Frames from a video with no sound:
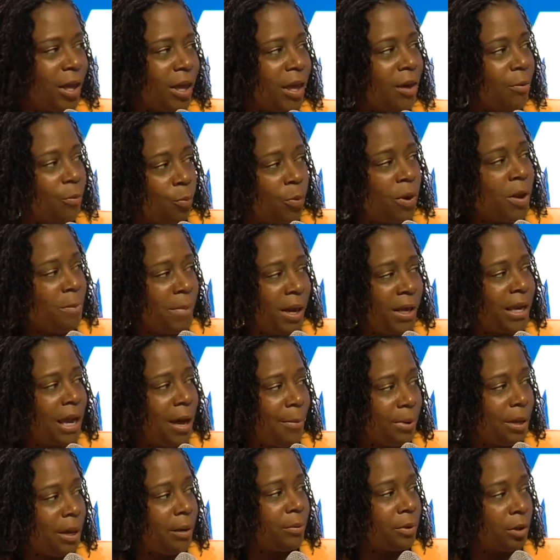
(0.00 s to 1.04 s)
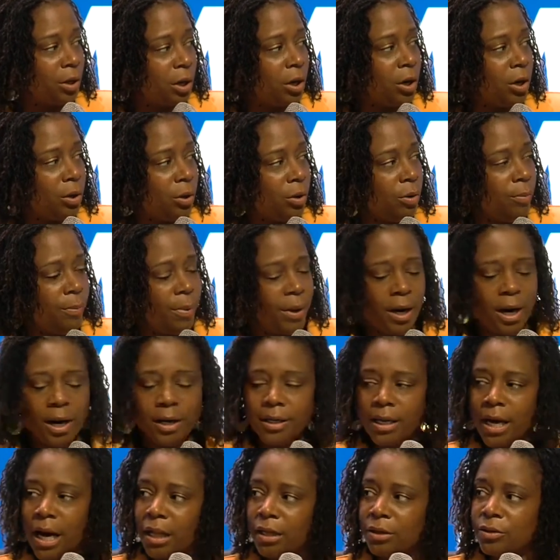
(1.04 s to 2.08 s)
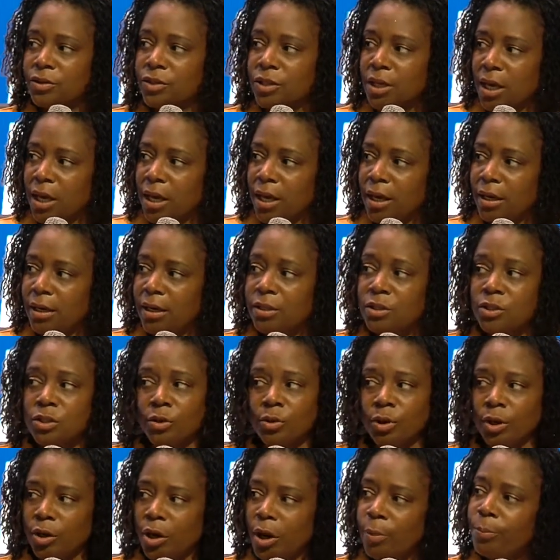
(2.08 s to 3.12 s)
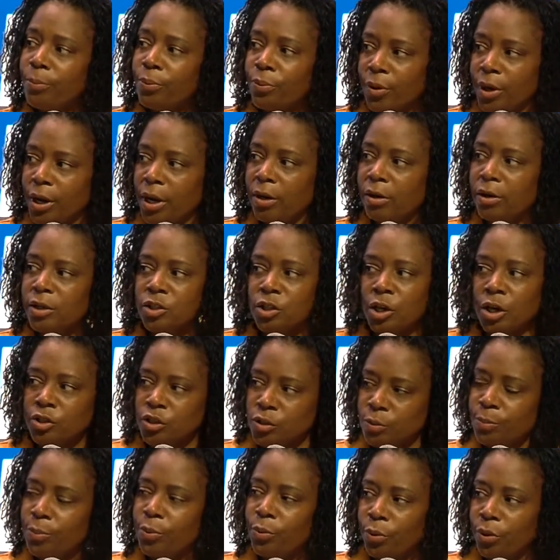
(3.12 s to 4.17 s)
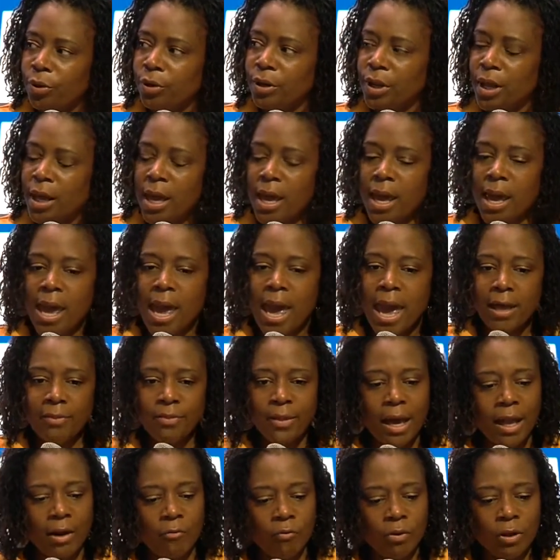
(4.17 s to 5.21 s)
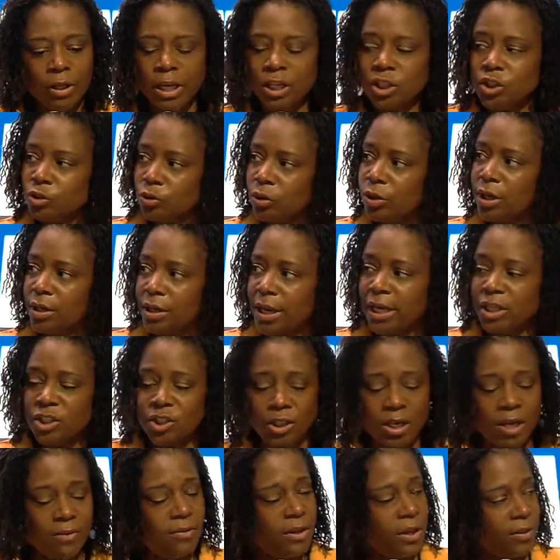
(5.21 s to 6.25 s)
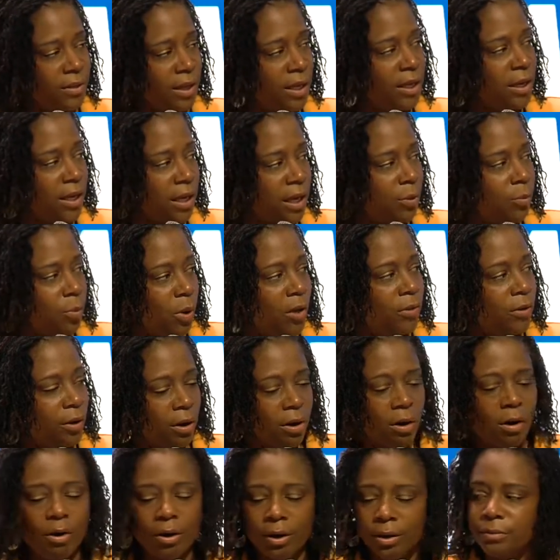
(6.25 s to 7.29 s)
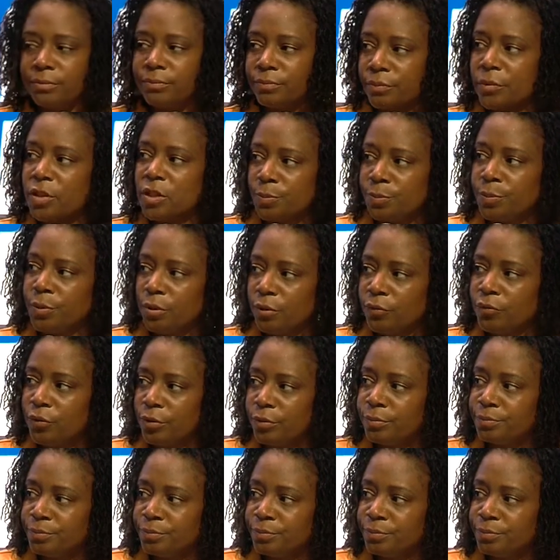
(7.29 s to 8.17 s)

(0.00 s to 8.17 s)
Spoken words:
we may not be able to go, but our dollars can, and so can our prayers and our support, and that relational connection even that they need while they're gone. It's beautiful.